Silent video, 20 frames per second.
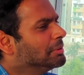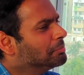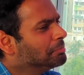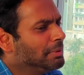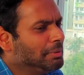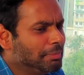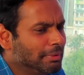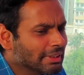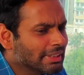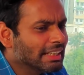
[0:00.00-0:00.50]

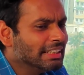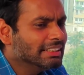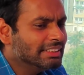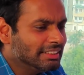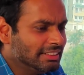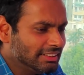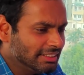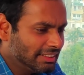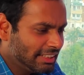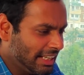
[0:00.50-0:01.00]
People
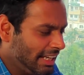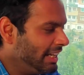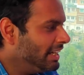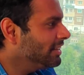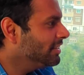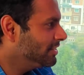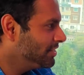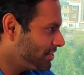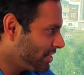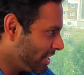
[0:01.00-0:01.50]
can
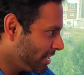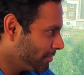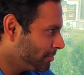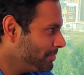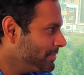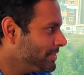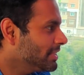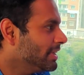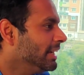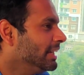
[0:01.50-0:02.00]
take
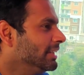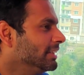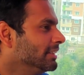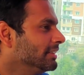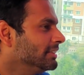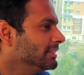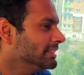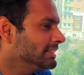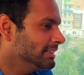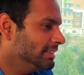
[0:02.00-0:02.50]
jumps
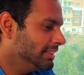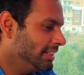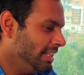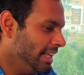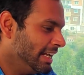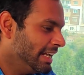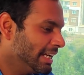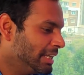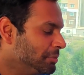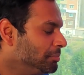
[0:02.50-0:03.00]
and
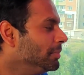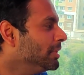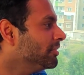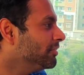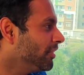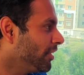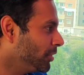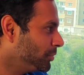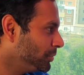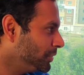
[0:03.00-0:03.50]
they can be
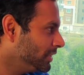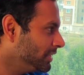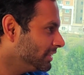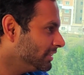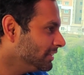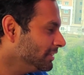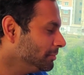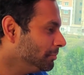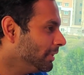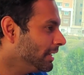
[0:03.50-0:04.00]
a
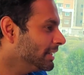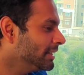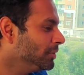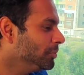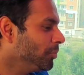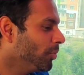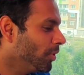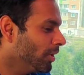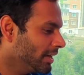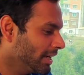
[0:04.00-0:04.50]
founder.
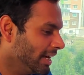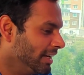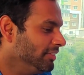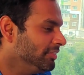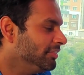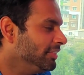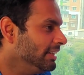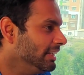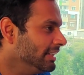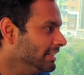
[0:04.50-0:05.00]
But what I
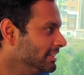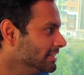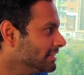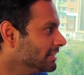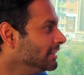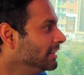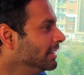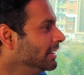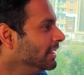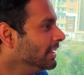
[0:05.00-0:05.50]
feel
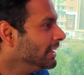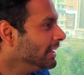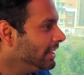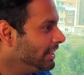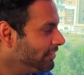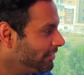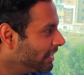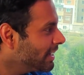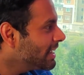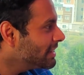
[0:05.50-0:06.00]
is,
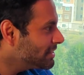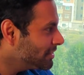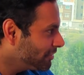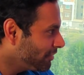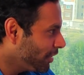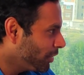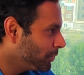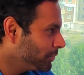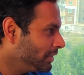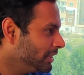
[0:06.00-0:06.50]
even as a
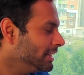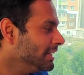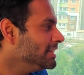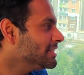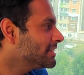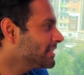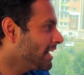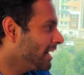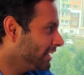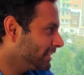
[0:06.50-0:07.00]
founder in
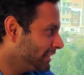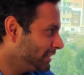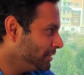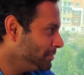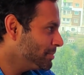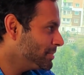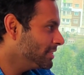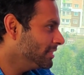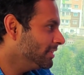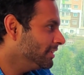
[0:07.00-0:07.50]

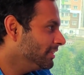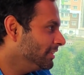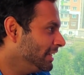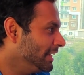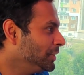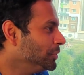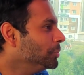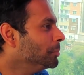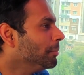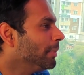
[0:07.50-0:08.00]
startups,
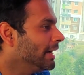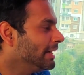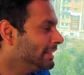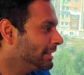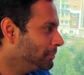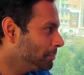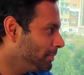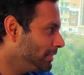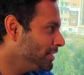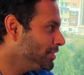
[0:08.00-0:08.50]
they do
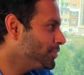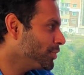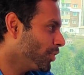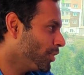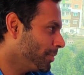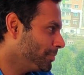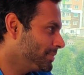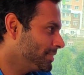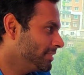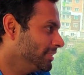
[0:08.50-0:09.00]
multiple
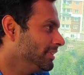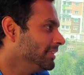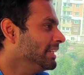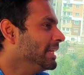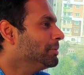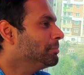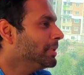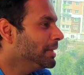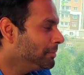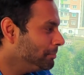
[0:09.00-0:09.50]
jobs.
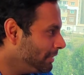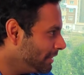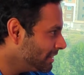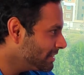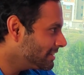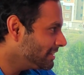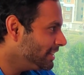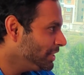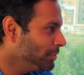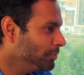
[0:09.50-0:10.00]
They may be a
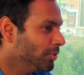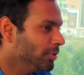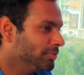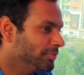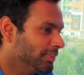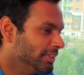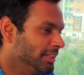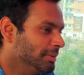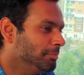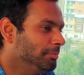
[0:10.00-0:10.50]
CEO
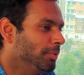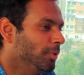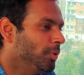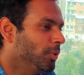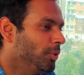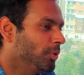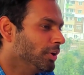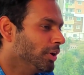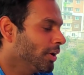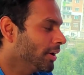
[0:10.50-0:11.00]
for the
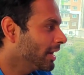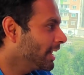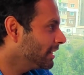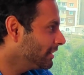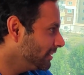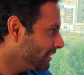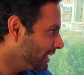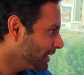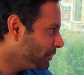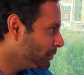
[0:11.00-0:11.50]
board or
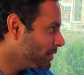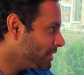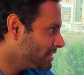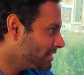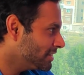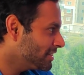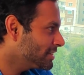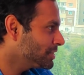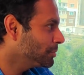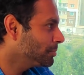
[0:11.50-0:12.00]
other
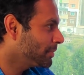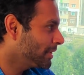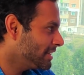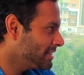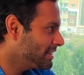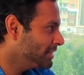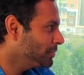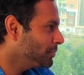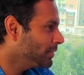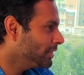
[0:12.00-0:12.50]
investors to
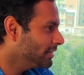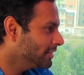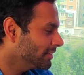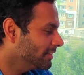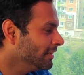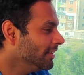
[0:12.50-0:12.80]
present with.